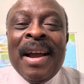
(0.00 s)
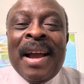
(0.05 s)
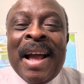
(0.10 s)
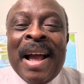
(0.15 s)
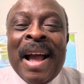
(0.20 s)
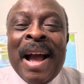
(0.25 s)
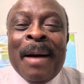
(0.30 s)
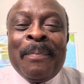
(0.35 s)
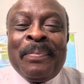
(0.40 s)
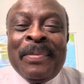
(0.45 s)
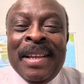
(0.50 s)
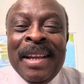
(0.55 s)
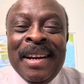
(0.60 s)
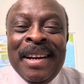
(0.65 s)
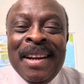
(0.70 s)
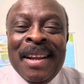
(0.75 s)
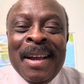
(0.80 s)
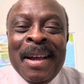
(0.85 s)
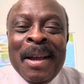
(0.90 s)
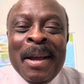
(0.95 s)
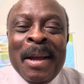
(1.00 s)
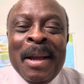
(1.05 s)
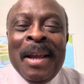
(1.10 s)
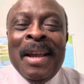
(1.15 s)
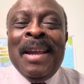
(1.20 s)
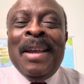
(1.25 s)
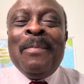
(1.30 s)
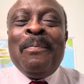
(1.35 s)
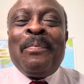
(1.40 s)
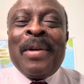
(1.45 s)
Captain
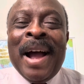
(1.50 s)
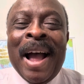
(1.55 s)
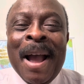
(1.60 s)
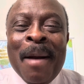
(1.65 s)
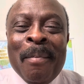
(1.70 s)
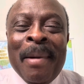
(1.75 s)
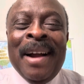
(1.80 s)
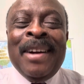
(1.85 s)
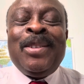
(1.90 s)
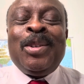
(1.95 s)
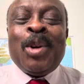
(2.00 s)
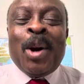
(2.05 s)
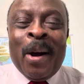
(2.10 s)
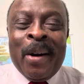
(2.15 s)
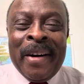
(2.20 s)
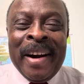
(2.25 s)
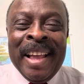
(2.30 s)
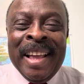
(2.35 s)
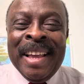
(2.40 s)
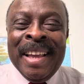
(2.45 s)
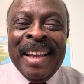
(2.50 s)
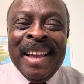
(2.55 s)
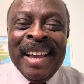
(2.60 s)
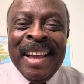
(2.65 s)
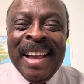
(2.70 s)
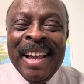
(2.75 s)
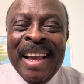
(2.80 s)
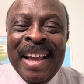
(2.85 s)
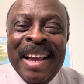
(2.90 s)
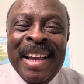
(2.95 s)
Ibrahim Traore
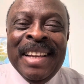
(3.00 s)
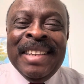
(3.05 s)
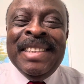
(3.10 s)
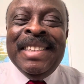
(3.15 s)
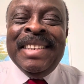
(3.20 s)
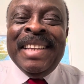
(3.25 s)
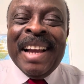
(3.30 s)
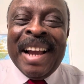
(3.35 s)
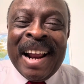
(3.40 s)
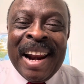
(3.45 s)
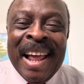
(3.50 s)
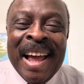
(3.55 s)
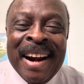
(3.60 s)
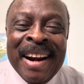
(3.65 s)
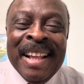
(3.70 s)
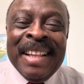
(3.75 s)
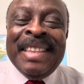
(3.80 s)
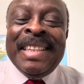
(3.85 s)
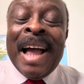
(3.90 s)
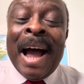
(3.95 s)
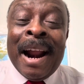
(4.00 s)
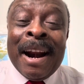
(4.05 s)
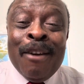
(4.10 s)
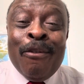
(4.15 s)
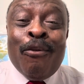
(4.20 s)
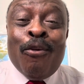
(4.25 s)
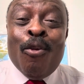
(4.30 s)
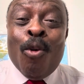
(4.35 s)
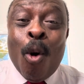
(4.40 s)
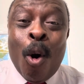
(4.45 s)
is declaring
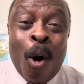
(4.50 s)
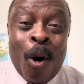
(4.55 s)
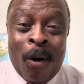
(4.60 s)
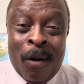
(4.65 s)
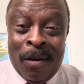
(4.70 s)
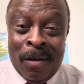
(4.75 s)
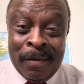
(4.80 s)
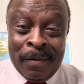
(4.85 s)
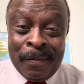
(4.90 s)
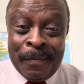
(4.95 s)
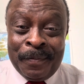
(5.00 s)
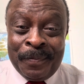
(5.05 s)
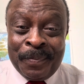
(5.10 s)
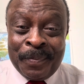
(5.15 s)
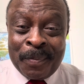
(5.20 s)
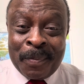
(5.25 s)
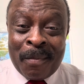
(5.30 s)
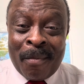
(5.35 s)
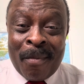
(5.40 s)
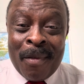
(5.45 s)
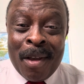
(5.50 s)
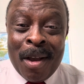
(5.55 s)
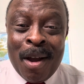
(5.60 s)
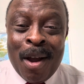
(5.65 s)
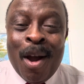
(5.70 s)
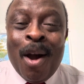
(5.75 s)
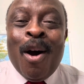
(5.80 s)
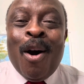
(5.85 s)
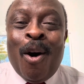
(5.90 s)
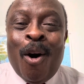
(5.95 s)
tariff war
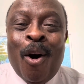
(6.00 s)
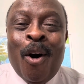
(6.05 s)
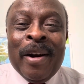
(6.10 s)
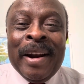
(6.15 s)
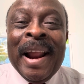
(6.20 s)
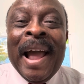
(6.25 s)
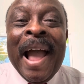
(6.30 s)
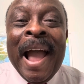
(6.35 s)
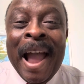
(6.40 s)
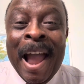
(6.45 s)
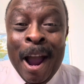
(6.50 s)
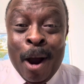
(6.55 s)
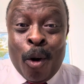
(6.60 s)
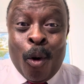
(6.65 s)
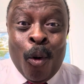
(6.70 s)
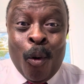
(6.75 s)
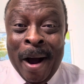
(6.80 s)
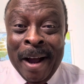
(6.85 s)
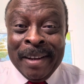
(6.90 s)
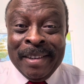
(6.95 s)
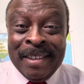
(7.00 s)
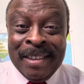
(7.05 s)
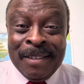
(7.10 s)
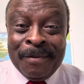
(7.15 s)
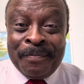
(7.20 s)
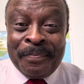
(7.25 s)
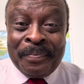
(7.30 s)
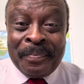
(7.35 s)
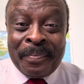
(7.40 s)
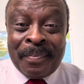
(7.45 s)
on ECOWAS.
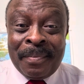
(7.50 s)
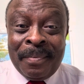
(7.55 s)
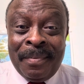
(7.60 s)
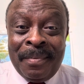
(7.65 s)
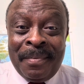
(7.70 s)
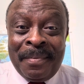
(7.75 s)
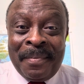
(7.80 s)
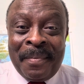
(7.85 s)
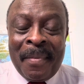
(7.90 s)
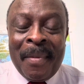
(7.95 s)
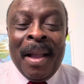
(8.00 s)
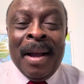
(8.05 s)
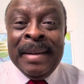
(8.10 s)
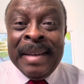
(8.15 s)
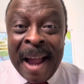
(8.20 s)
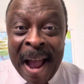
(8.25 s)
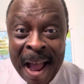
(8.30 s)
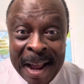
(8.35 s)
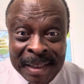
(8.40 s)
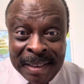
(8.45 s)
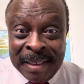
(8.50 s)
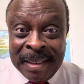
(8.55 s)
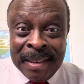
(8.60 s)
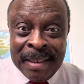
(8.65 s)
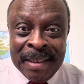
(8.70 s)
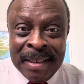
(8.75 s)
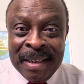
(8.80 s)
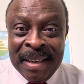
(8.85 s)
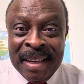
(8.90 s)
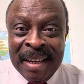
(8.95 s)
That
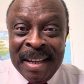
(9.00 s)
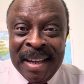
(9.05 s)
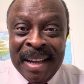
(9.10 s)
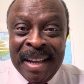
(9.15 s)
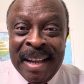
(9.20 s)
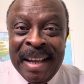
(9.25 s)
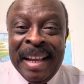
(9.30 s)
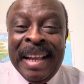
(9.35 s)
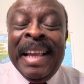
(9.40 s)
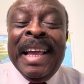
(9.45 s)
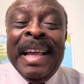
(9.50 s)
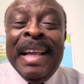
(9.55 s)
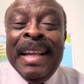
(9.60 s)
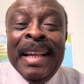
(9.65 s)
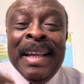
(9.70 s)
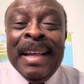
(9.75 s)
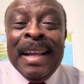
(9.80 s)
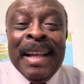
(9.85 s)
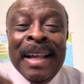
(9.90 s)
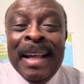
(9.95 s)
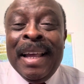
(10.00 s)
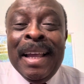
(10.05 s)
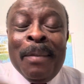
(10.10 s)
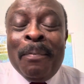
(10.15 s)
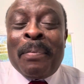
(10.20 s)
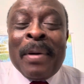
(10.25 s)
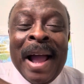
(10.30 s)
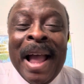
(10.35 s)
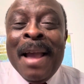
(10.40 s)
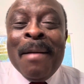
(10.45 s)
he,
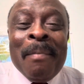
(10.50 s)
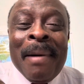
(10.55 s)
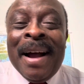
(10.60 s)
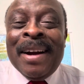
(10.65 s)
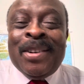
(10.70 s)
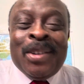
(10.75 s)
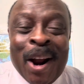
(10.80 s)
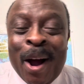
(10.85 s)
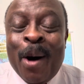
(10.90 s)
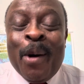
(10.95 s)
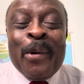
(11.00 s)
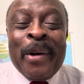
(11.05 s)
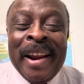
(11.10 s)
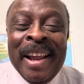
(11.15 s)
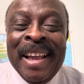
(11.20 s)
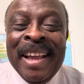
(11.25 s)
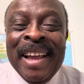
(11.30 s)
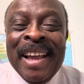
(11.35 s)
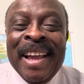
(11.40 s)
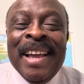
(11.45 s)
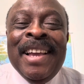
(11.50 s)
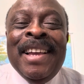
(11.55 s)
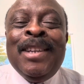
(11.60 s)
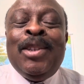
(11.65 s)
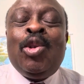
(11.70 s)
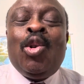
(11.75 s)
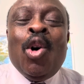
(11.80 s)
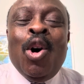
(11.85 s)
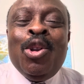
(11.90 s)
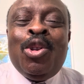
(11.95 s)
Ibrahim Traore,
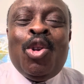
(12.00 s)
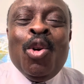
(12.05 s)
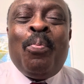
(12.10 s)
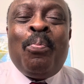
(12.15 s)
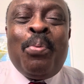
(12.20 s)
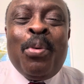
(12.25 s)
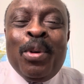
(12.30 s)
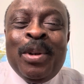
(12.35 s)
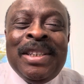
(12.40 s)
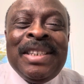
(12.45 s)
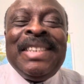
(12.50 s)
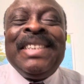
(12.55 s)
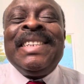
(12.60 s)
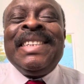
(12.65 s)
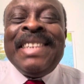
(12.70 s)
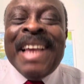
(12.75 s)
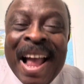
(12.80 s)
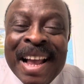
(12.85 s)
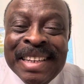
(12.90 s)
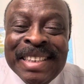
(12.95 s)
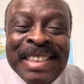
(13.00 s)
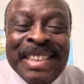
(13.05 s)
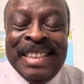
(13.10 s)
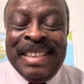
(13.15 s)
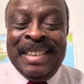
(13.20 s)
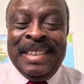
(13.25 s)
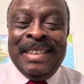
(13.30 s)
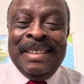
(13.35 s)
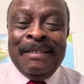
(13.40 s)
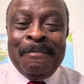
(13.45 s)
is going to put sanction